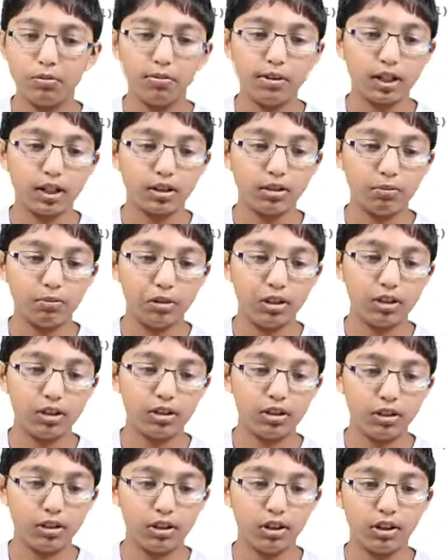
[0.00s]

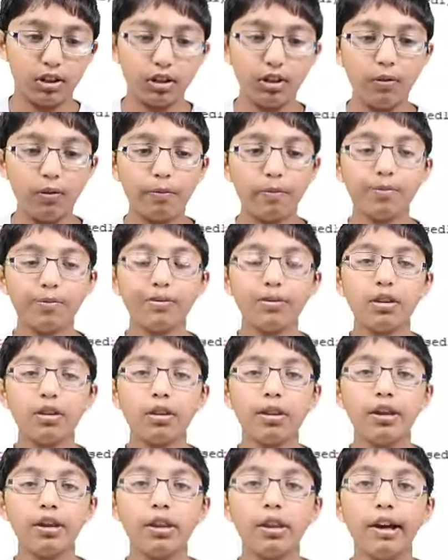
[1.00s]
Backspace, enter.
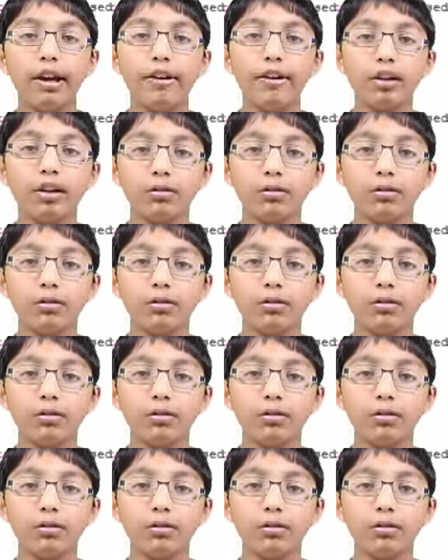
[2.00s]
Now